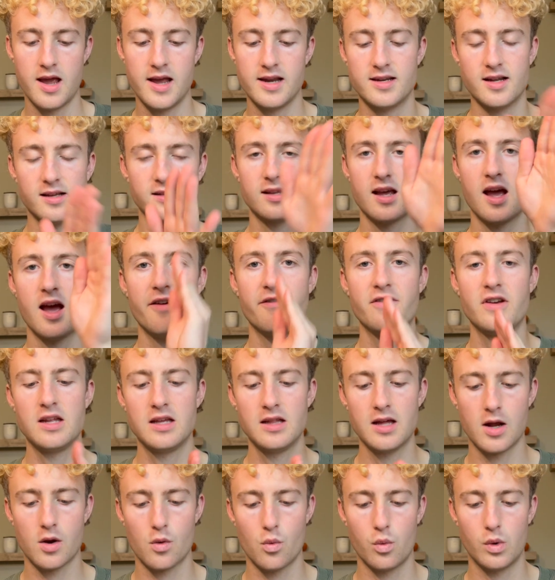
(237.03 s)
It doesn't have any
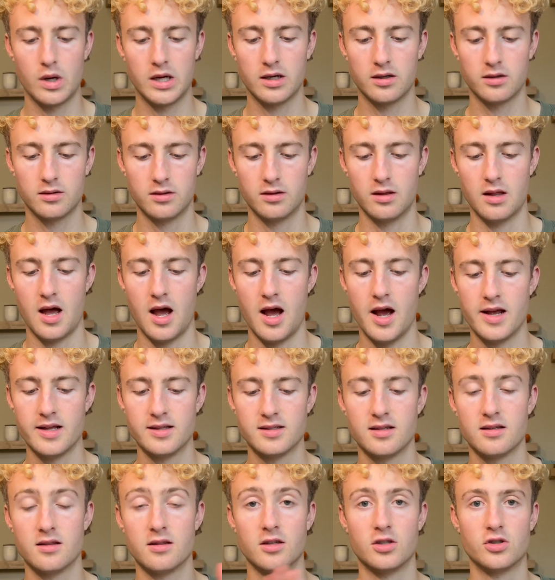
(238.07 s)
like weird
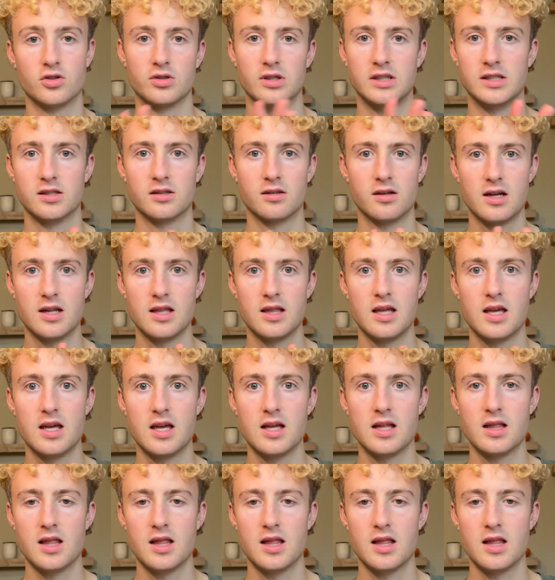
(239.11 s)
lines in the trees or anything.